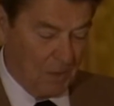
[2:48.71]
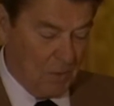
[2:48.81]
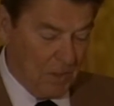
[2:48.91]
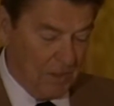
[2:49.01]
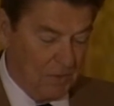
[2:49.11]

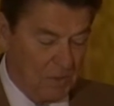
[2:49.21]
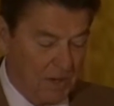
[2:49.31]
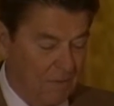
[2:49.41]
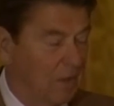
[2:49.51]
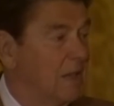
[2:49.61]
according to
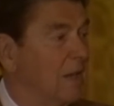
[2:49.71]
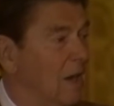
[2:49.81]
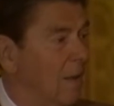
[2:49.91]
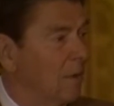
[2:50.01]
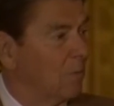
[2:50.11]
several
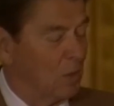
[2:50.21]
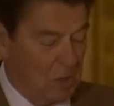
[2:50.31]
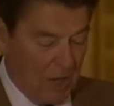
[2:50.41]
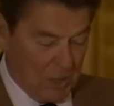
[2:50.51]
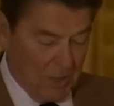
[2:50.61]
economic
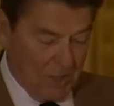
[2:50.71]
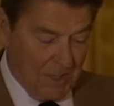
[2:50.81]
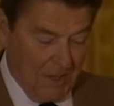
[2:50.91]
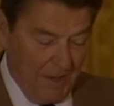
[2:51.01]
projections,